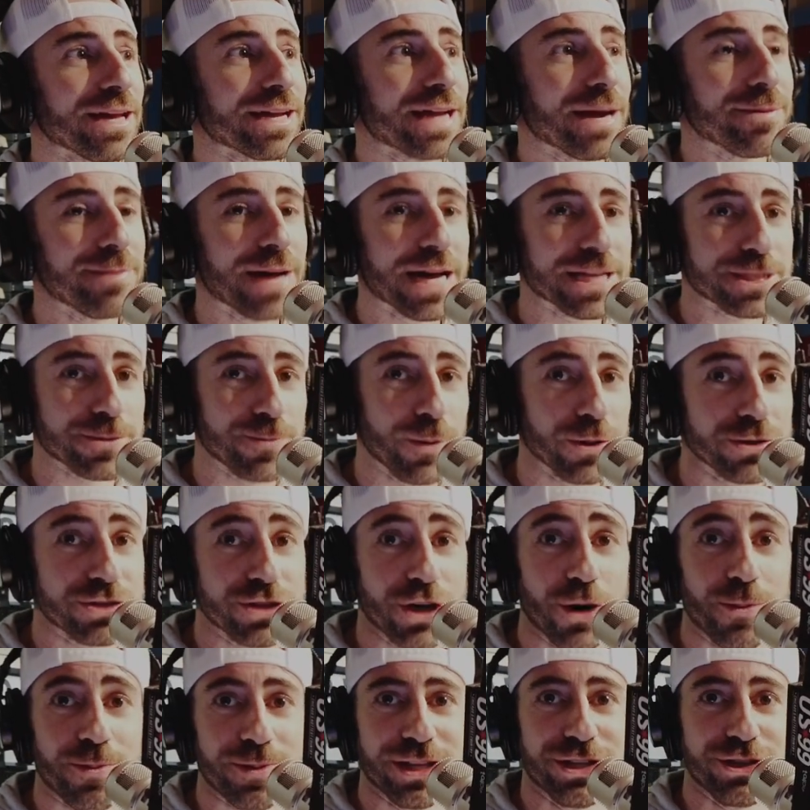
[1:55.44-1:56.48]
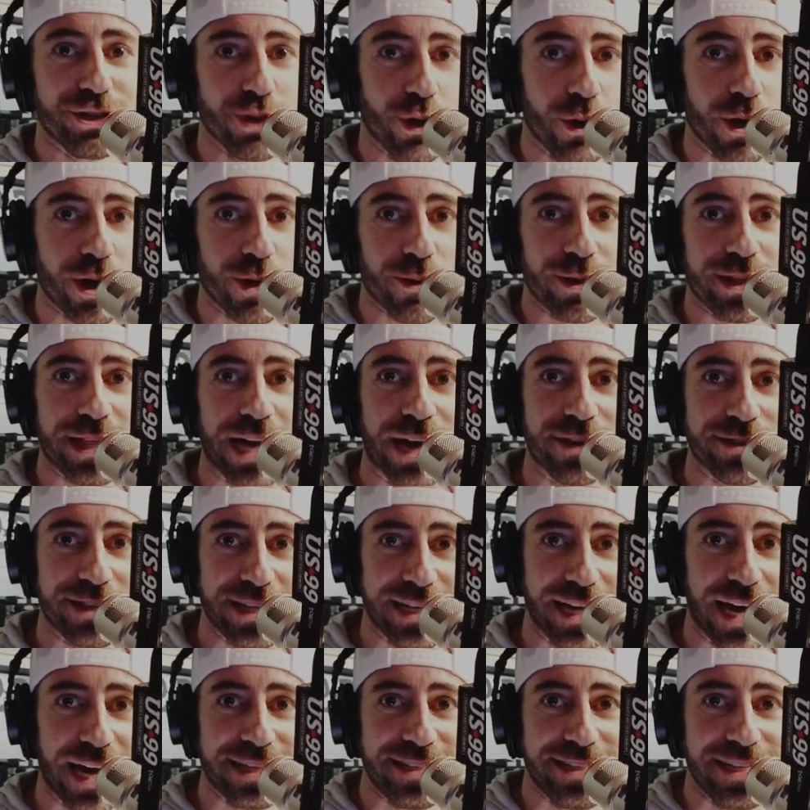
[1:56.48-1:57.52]
They're like, you're not supposed to open the door without
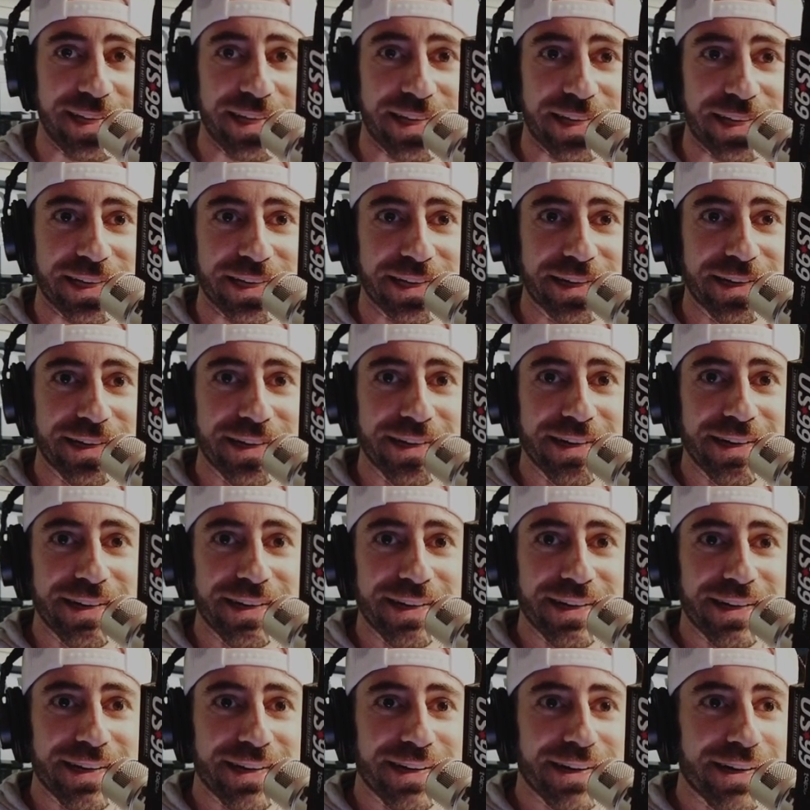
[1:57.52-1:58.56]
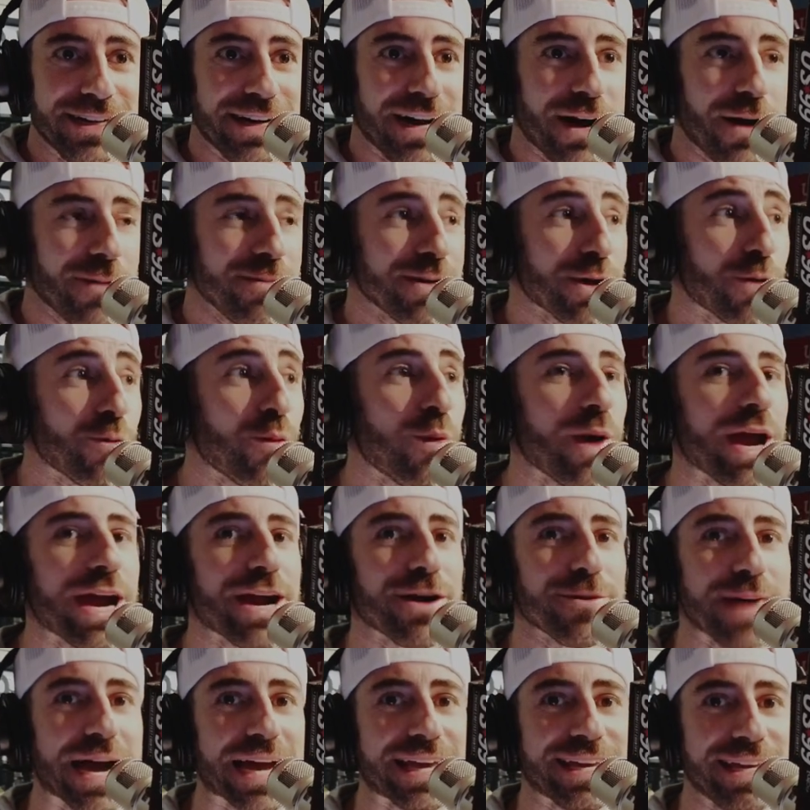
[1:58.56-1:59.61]
the ID. Am
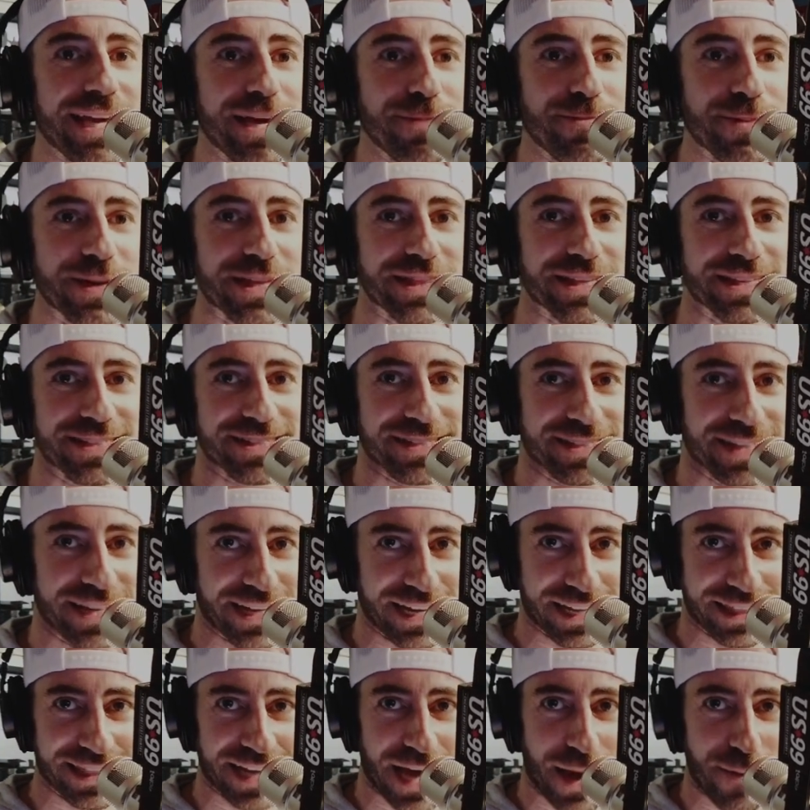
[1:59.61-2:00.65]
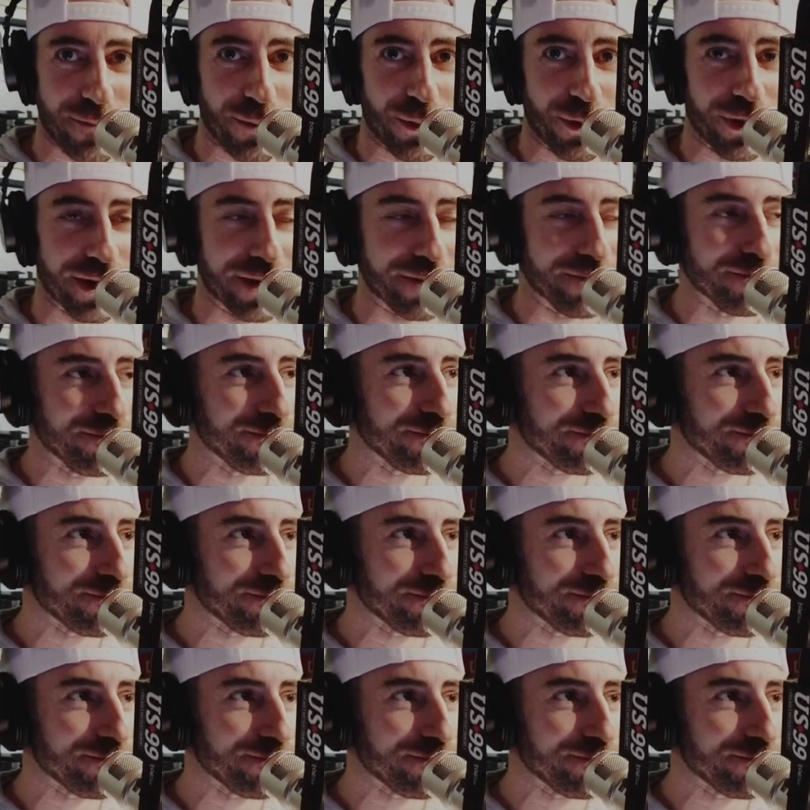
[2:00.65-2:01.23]
I keeping this thing at that point?